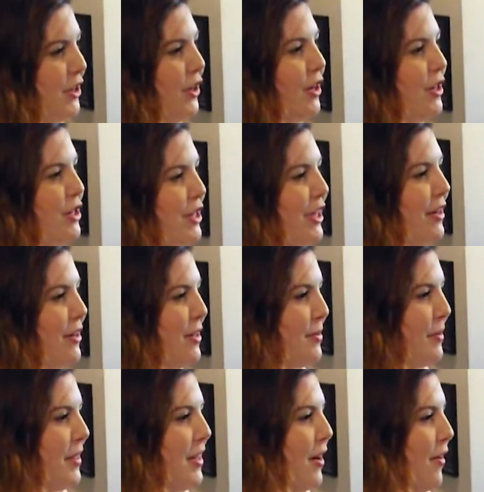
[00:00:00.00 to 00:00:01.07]
A good
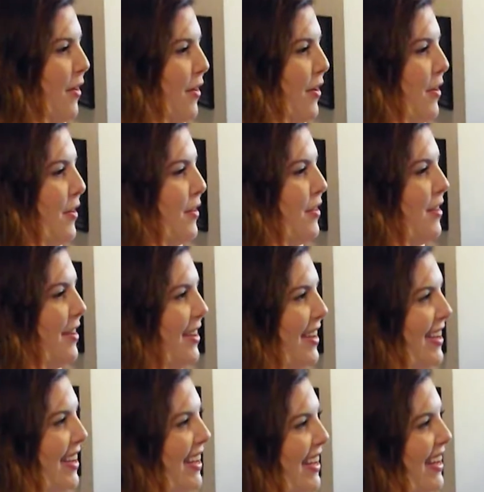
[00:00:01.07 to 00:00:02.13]
cheers with the crew.
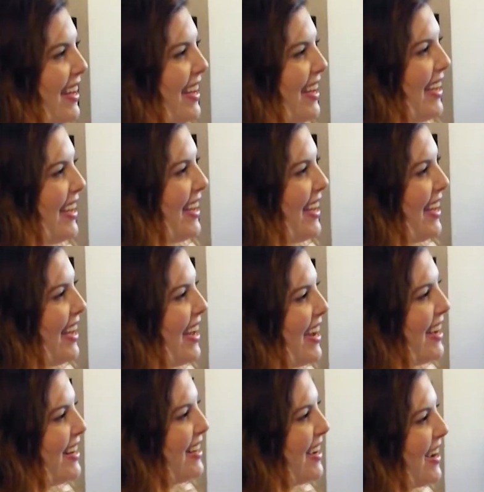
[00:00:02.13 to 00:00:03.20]

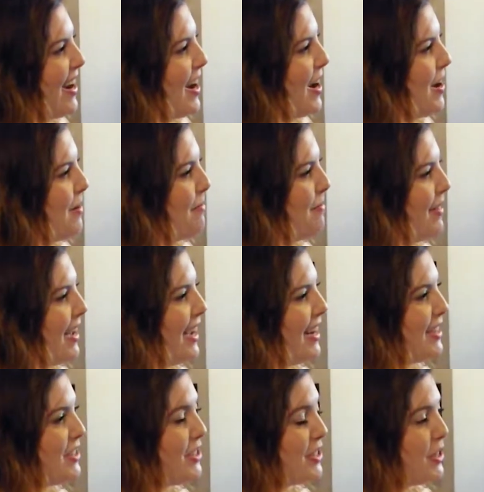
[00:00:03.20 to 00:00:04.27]
And
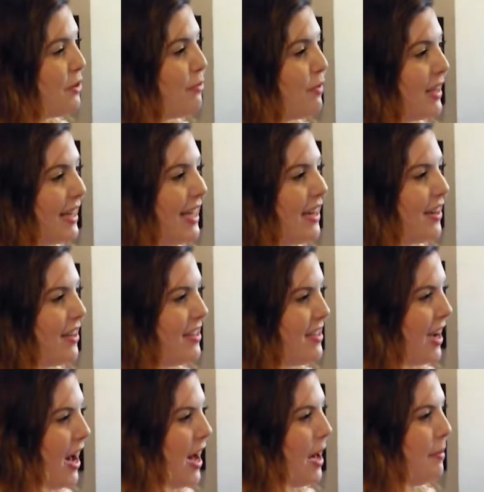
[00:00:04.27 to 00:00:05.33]
it's just a really good
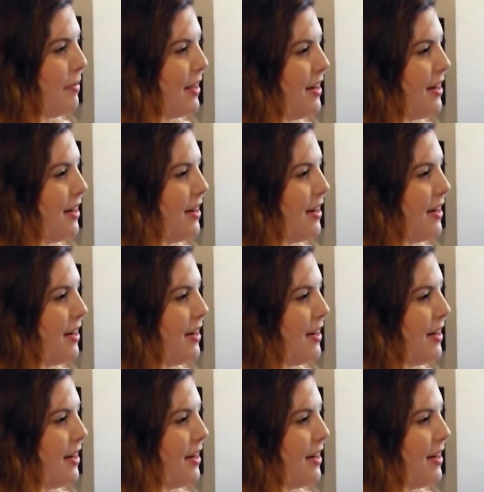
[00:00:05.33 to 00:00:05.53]
time.